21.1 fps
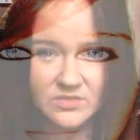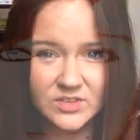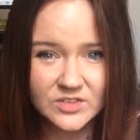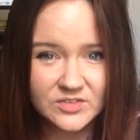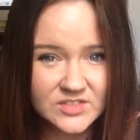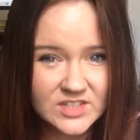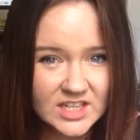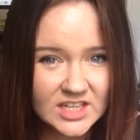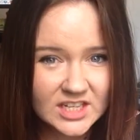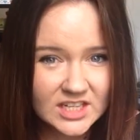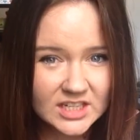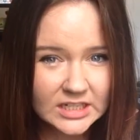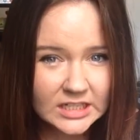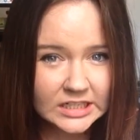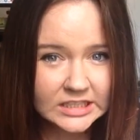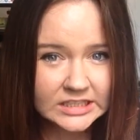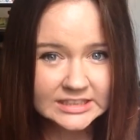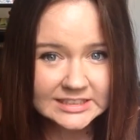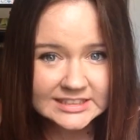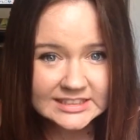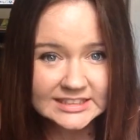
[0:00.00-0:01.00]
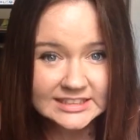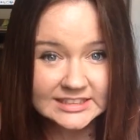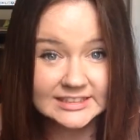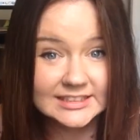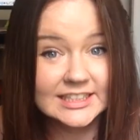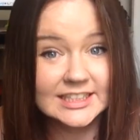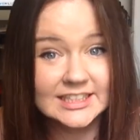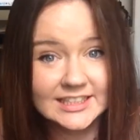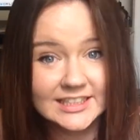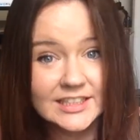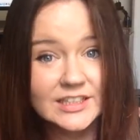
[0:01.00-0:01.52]
15.
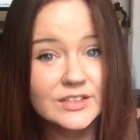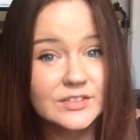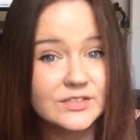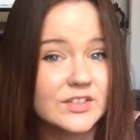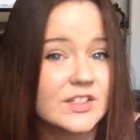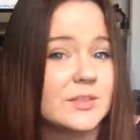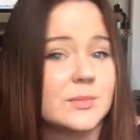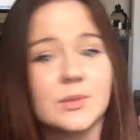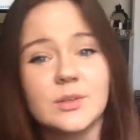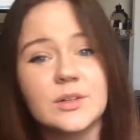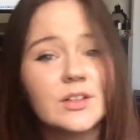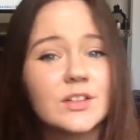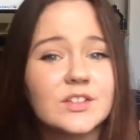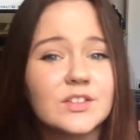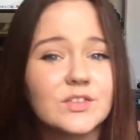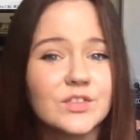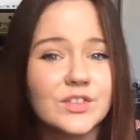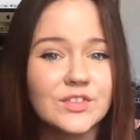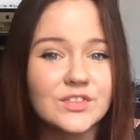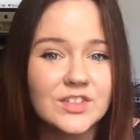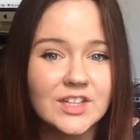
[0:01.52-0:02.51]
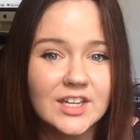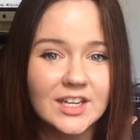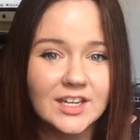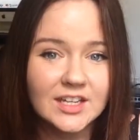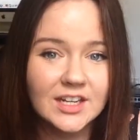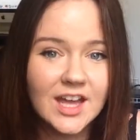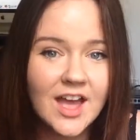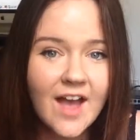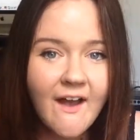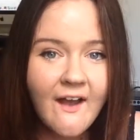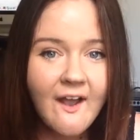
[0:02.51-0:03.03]
Yeah, I got Facebook when I was 15.
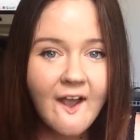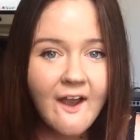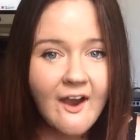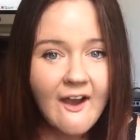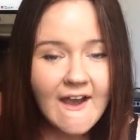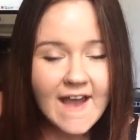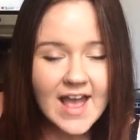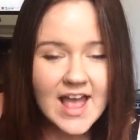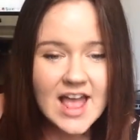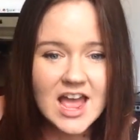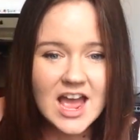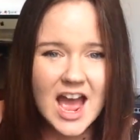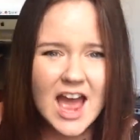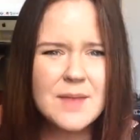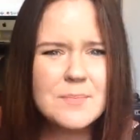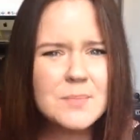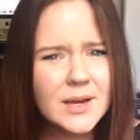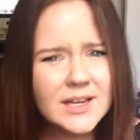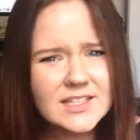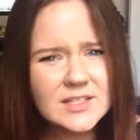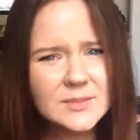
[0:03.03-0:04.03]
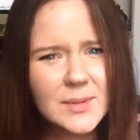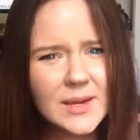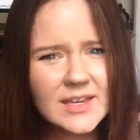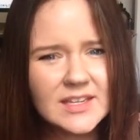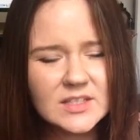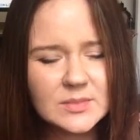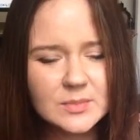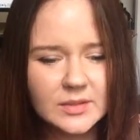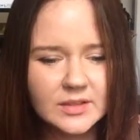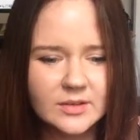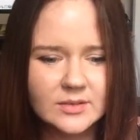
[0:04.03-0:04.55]
I had
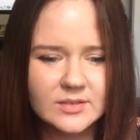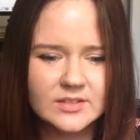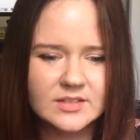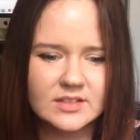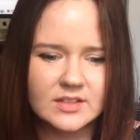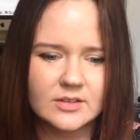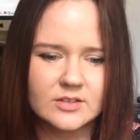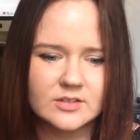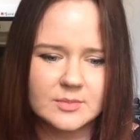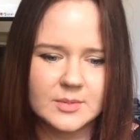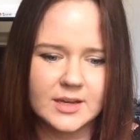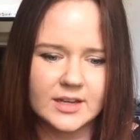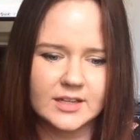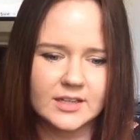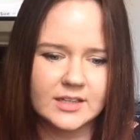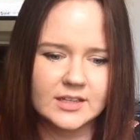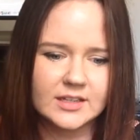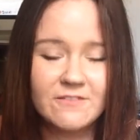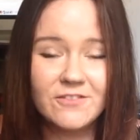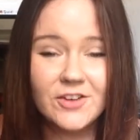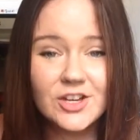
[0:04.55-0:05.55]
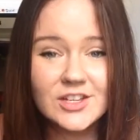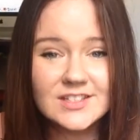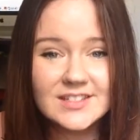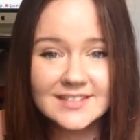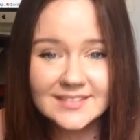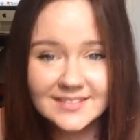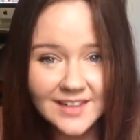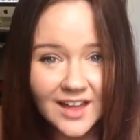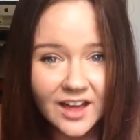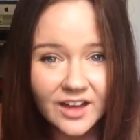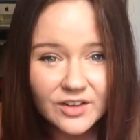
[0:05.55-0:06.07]
MySpace, but that was about it.
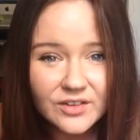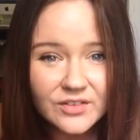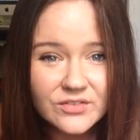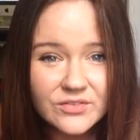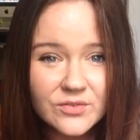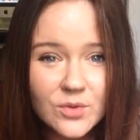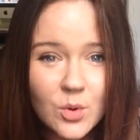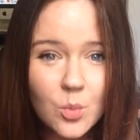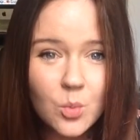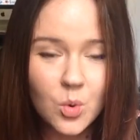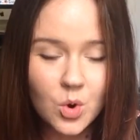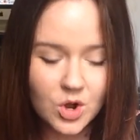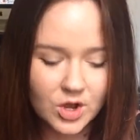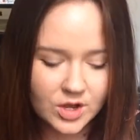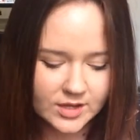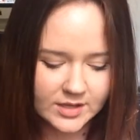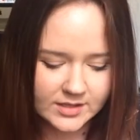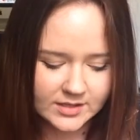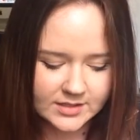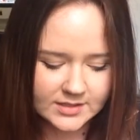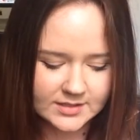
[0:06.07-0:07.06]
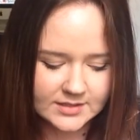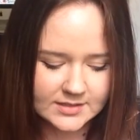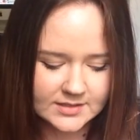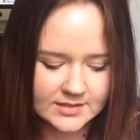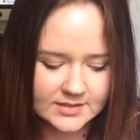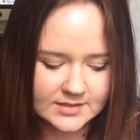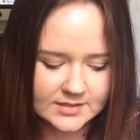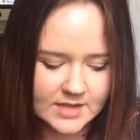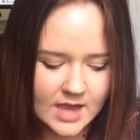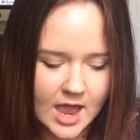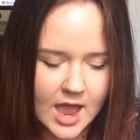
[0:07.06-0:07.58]
First love
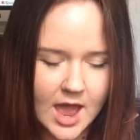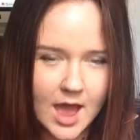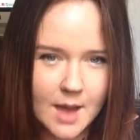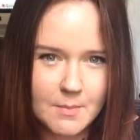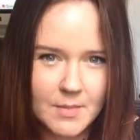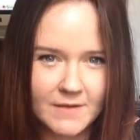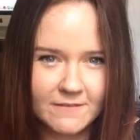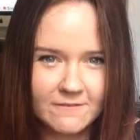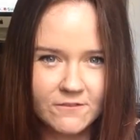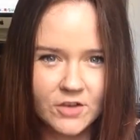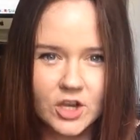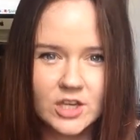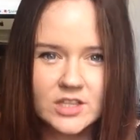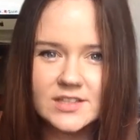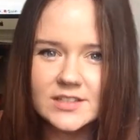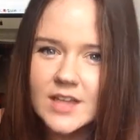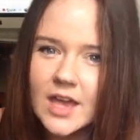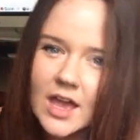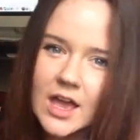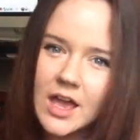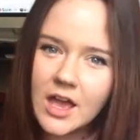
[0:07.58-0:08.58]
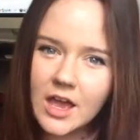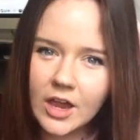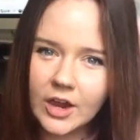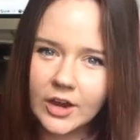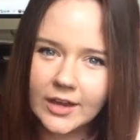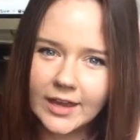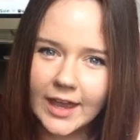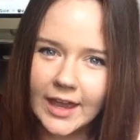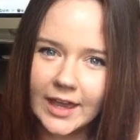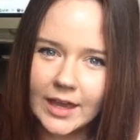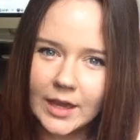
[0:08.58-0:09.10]
was my first
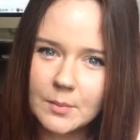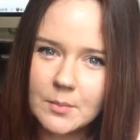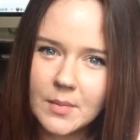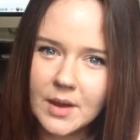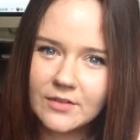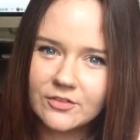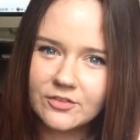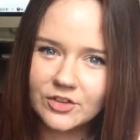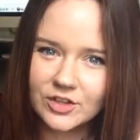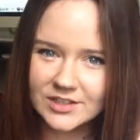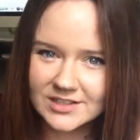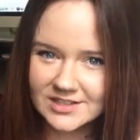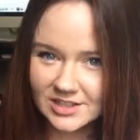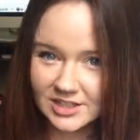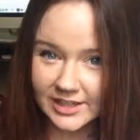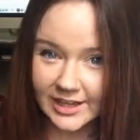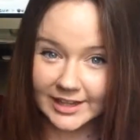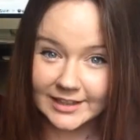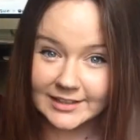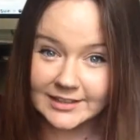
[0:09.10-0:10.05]
like